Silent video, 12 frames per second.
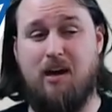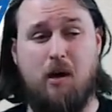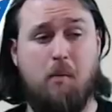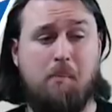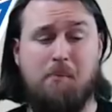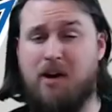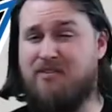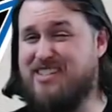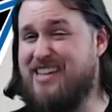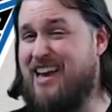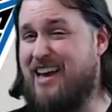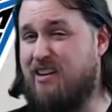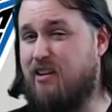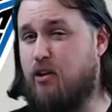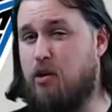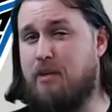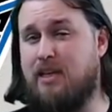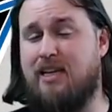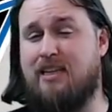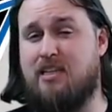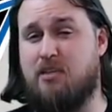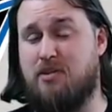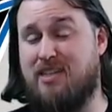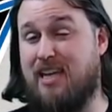uh, above his head a little bit, like
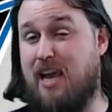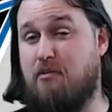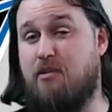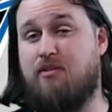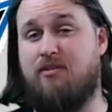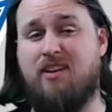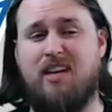this was the game of